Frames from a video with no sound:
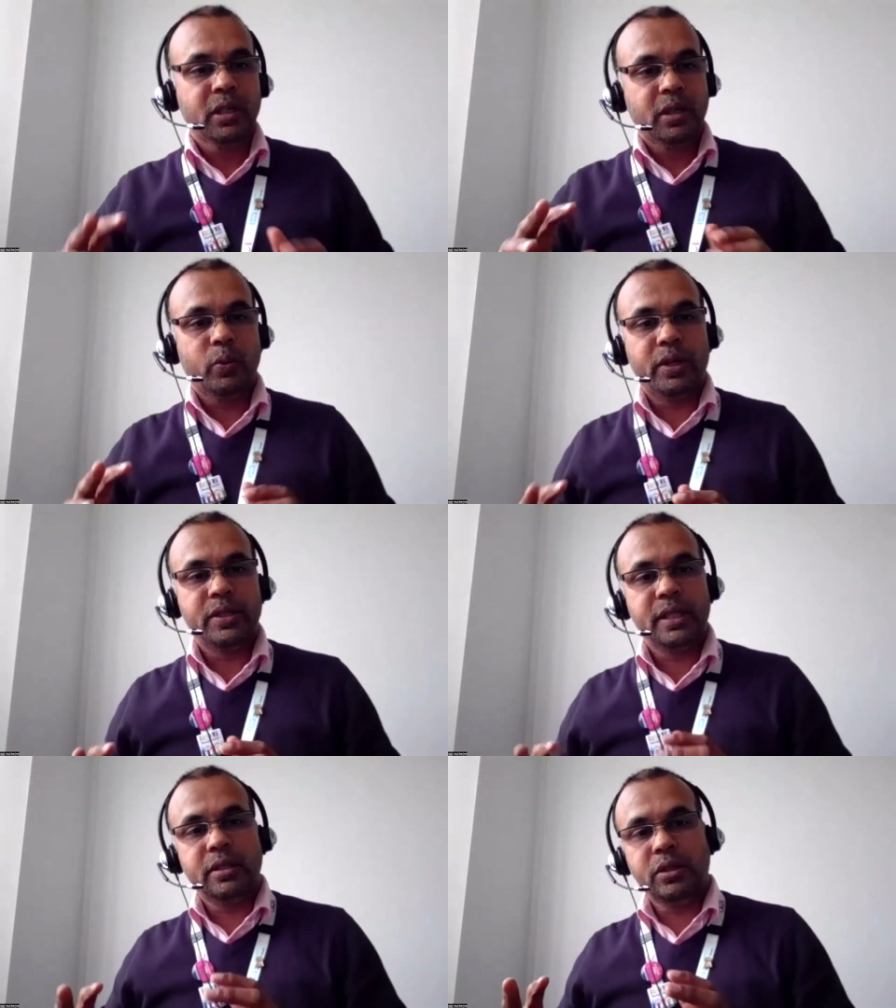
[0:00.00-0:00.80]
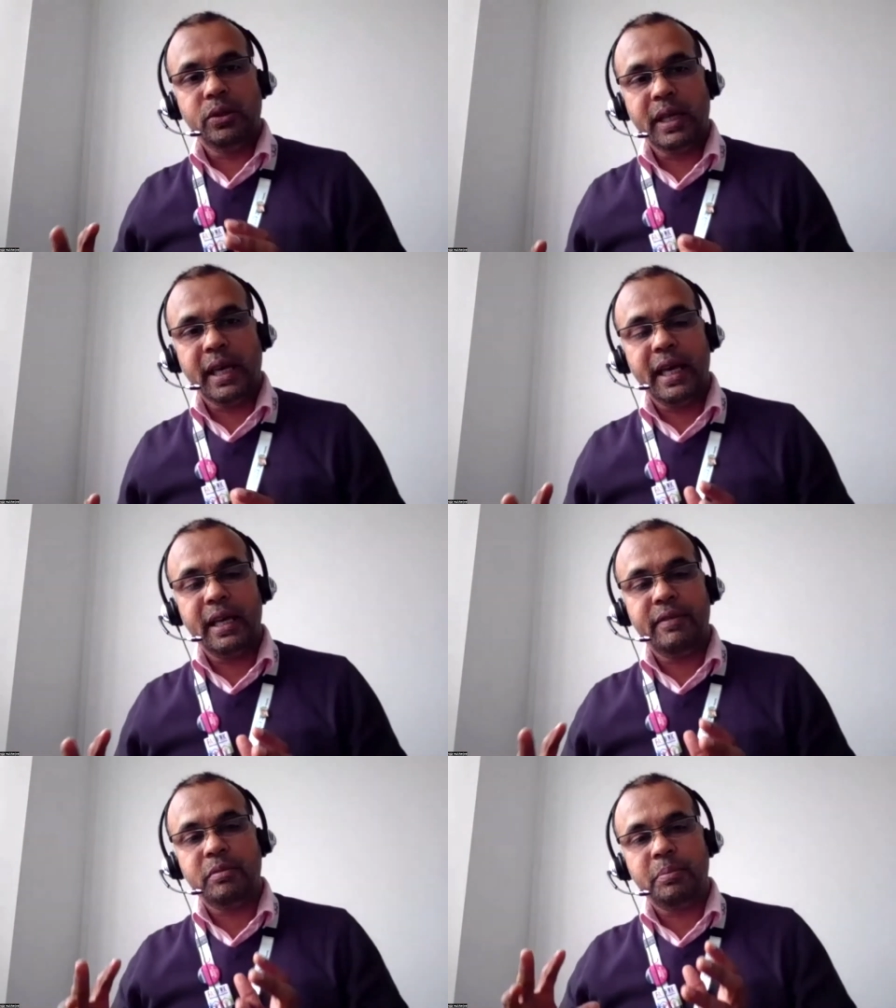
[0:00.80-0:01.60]
Whereas in the UK,
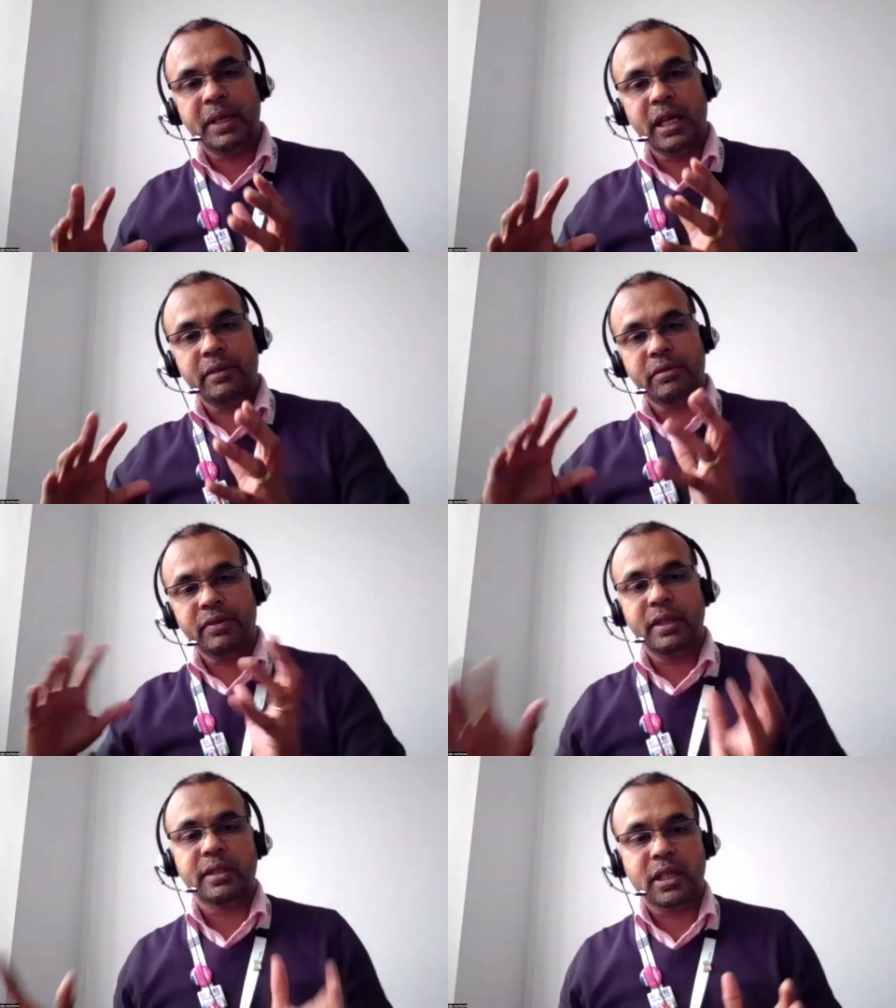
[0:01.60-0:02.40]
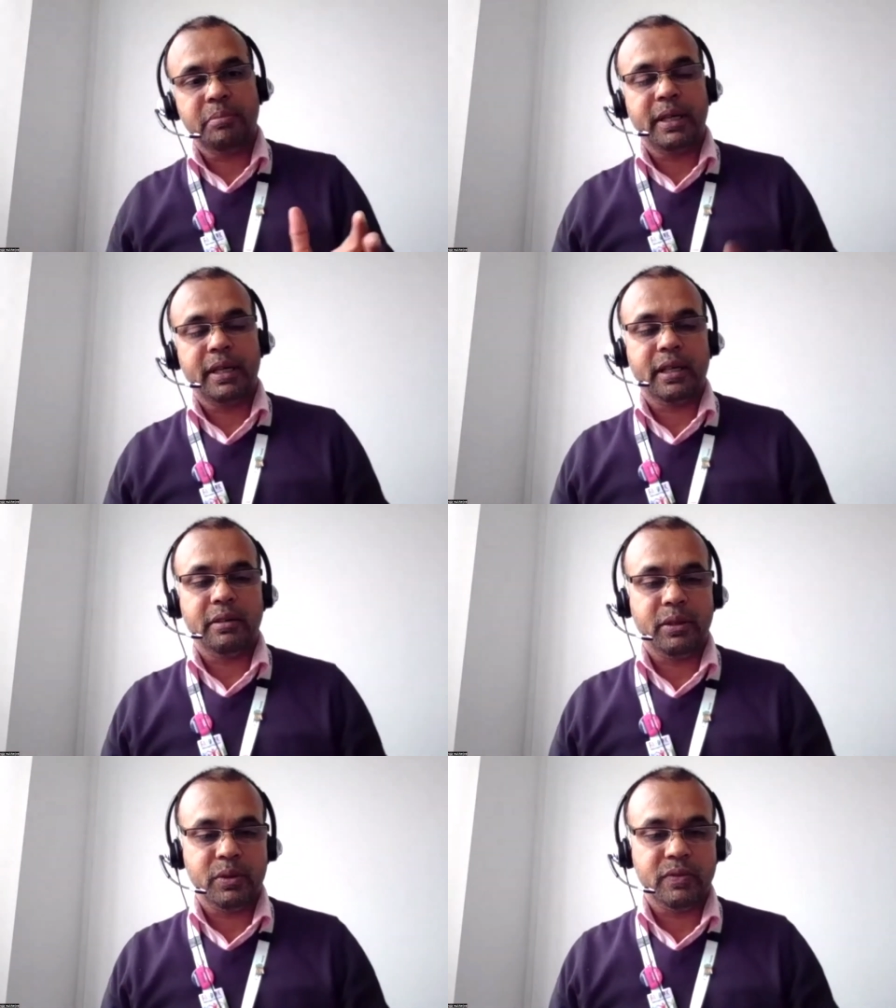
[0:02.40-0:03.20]
from a behavioral phenotype background,
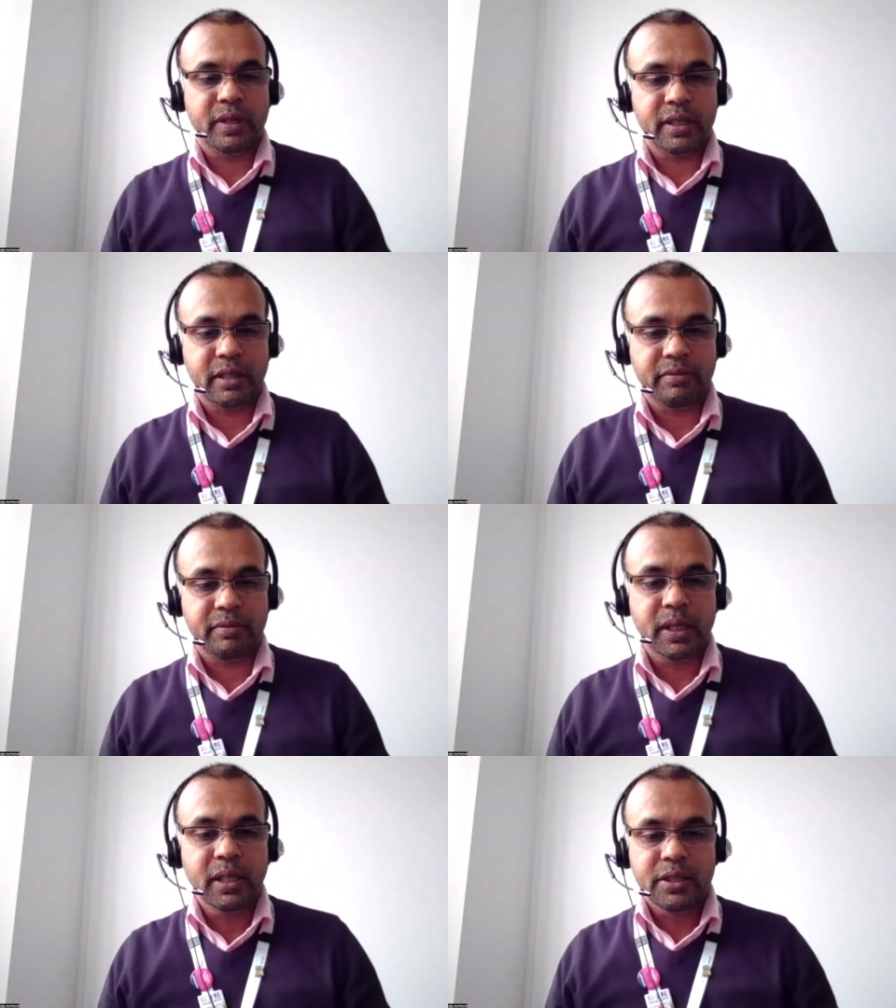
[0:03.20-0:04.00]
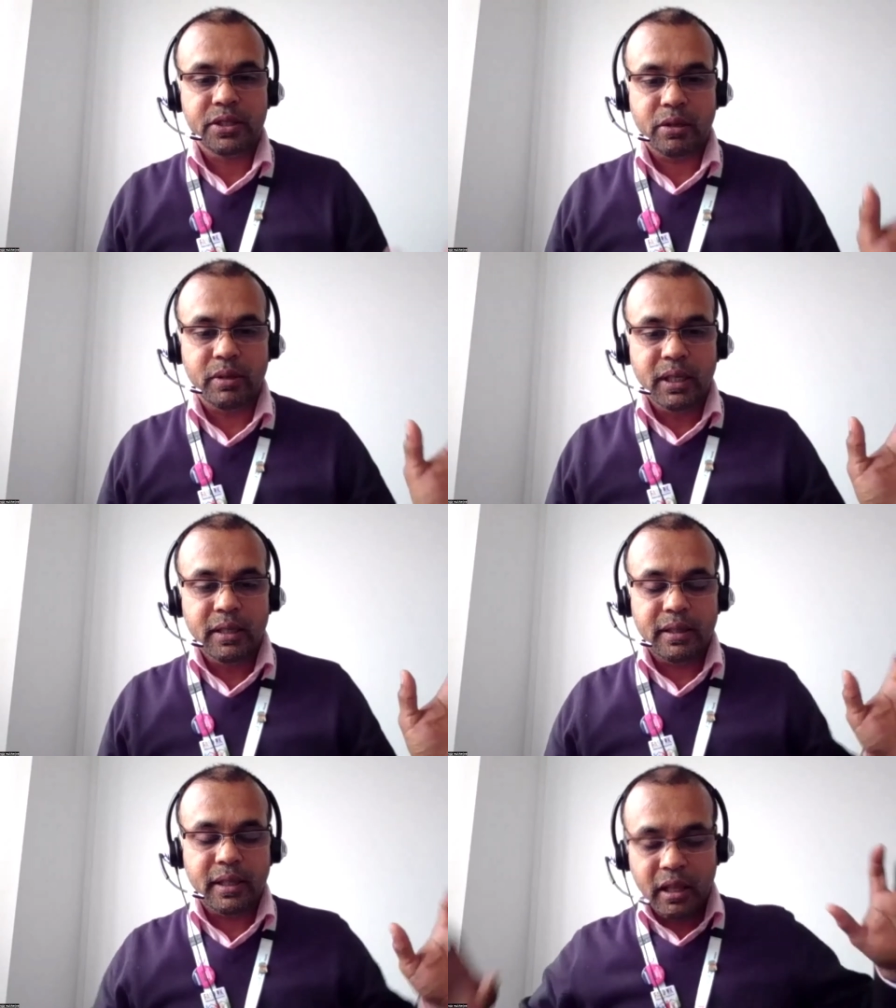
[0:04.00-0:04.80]
it was very different. So
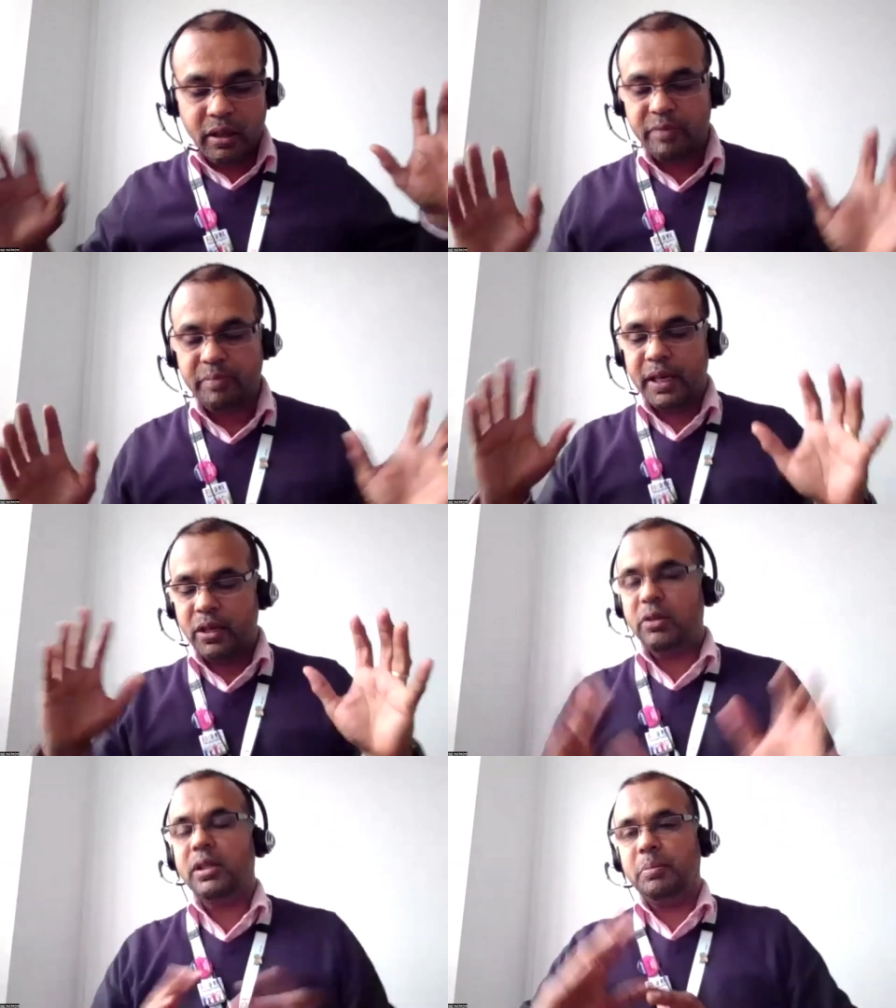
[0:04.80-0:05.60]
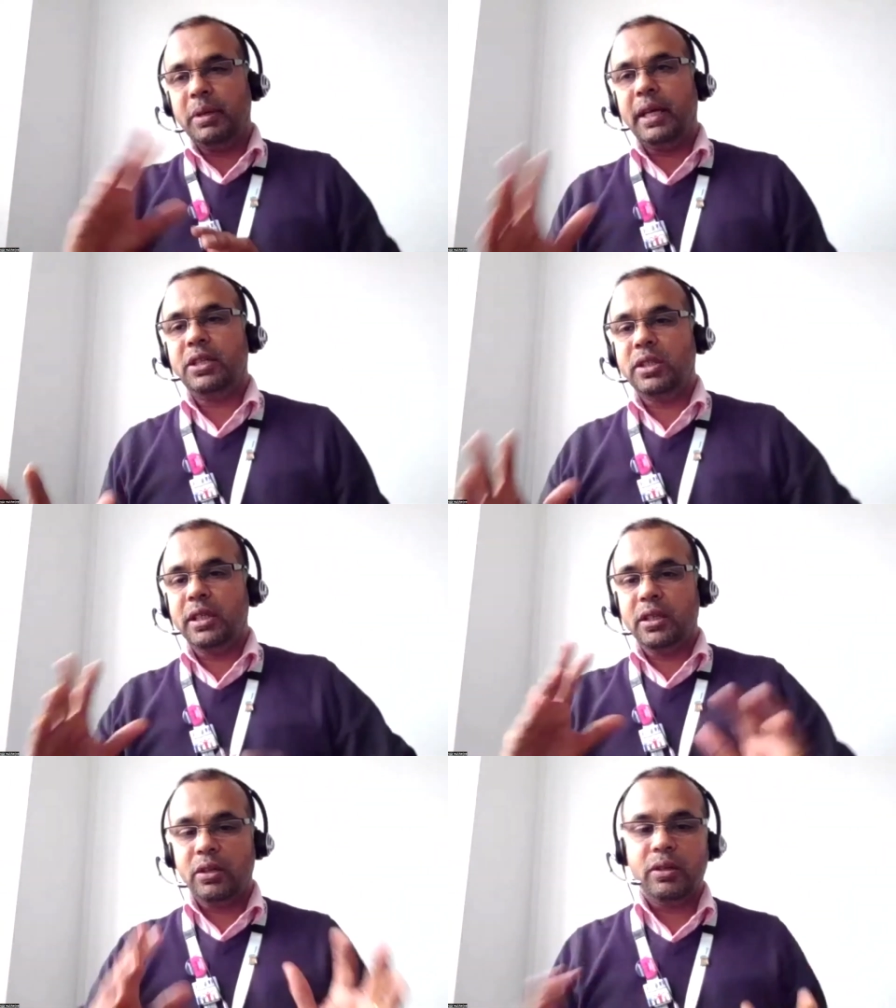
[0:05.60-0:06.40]
a lot of my early
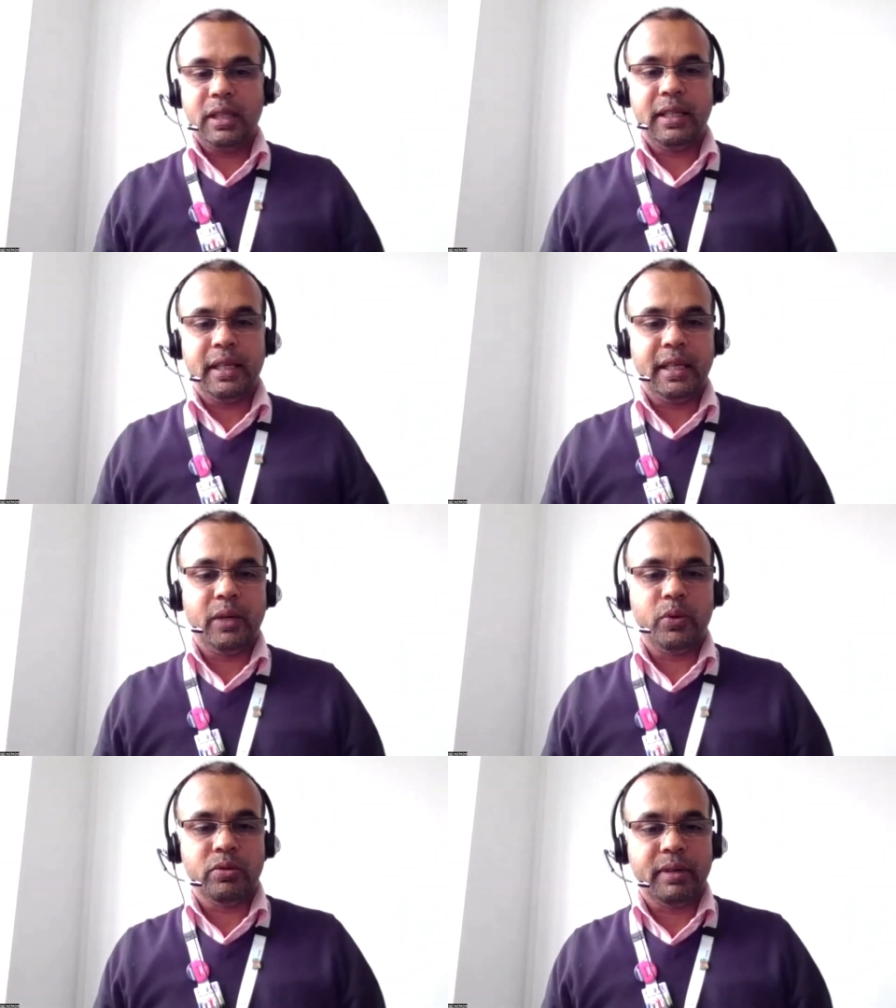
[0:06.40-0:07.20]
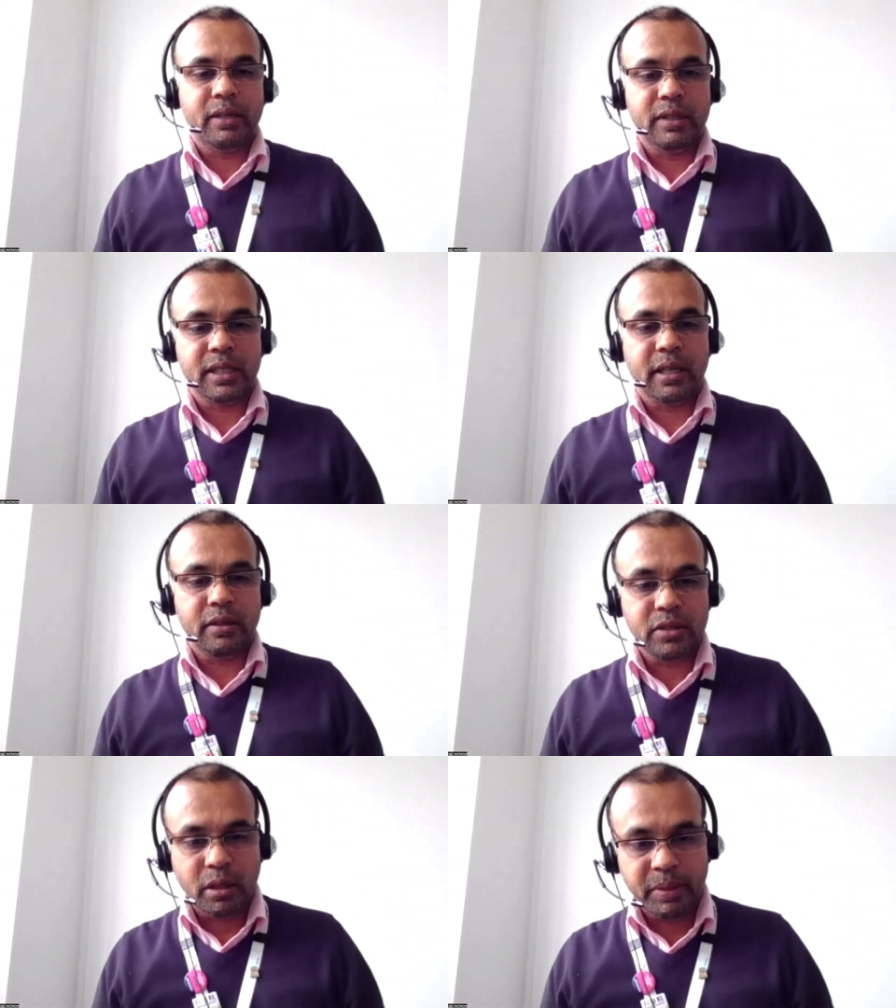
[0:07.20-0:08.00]
PhD, early thinking was around this kind of
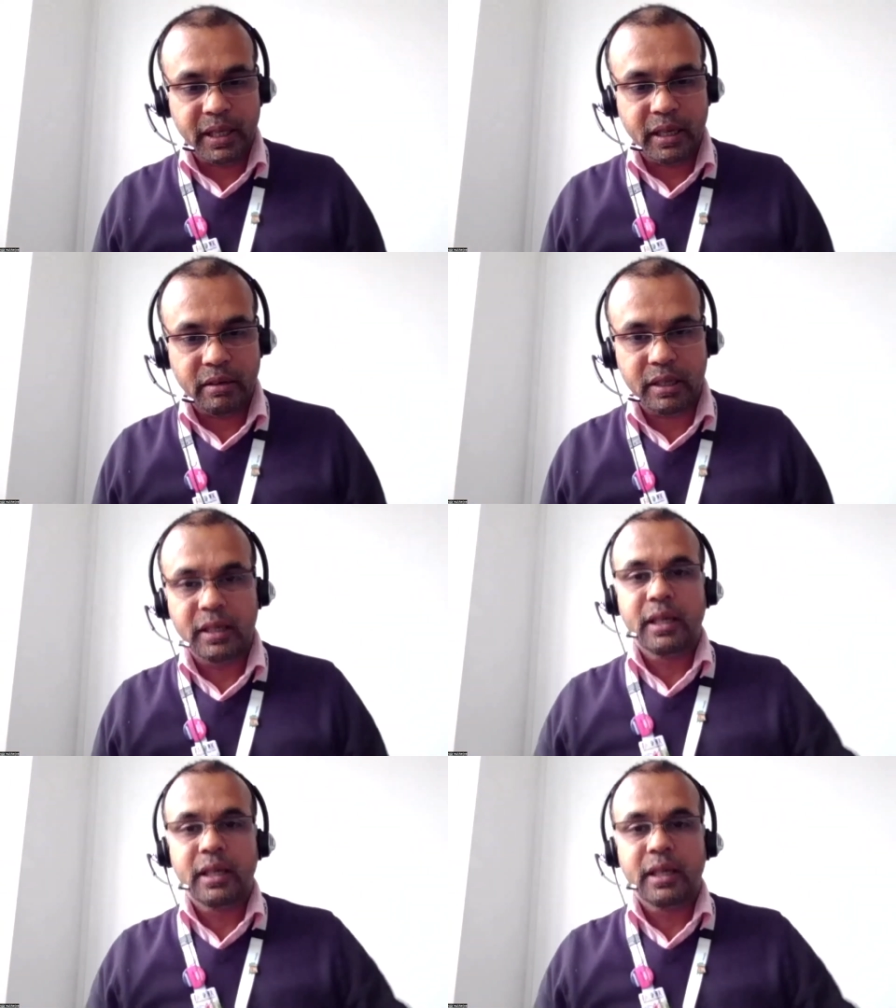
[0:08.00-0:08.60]
topic area.